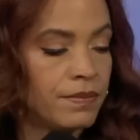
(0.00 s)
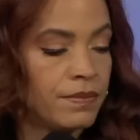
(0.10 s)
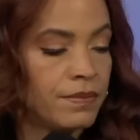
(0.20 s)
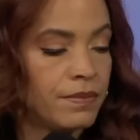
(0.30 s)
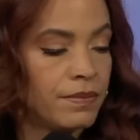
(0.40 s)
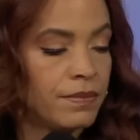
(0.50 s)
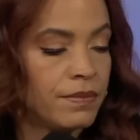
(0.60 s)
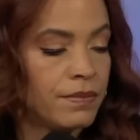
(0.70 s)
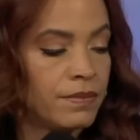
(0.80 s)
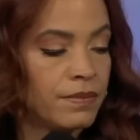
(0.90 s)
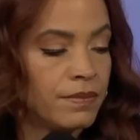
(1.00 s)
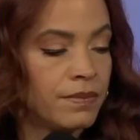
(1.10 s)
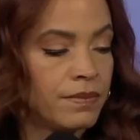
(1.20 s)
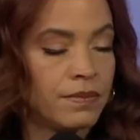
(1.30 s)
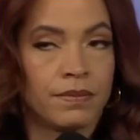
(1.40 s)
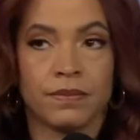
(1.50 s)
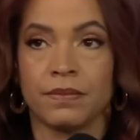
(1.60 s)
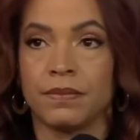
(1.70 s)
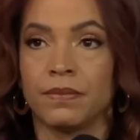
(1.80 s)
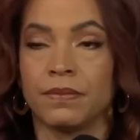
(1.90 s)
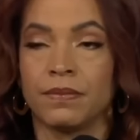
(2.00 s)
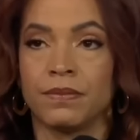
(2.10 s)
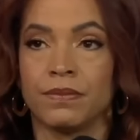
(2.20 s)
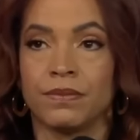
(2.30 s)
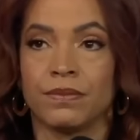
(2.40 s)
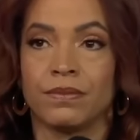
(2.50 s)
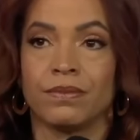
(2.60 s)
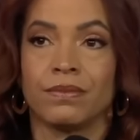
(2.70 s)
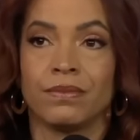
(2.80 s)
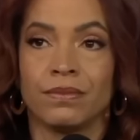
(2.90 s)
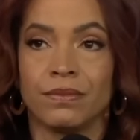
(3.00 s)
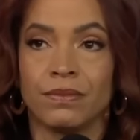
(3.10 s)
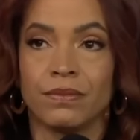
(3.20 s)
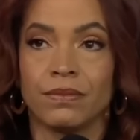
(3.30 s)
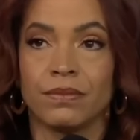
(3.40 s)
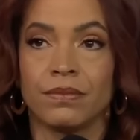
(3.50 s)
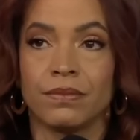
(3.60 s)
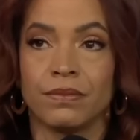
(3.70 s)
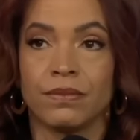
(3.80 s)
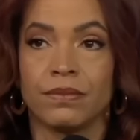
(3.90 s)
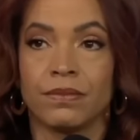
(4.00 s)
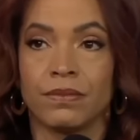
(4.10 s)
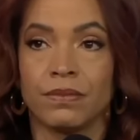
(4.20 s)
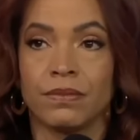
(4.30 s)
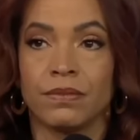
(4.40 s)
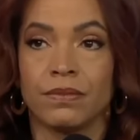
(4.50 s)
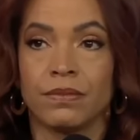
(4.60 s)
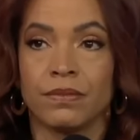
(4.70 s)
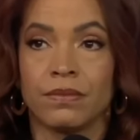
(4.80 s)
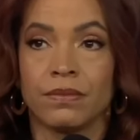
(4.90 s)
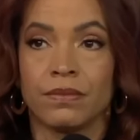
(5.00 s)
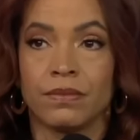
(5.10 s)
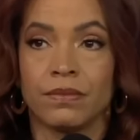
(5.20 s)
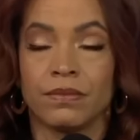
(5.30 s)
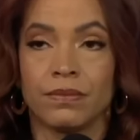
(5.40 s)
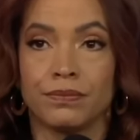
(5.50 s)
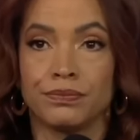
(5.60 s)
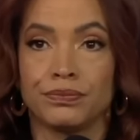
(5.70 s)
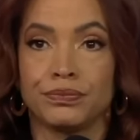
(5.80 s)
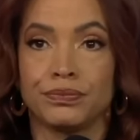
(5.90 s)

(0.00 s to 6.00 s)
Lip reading: No words are spoken by the person on screen.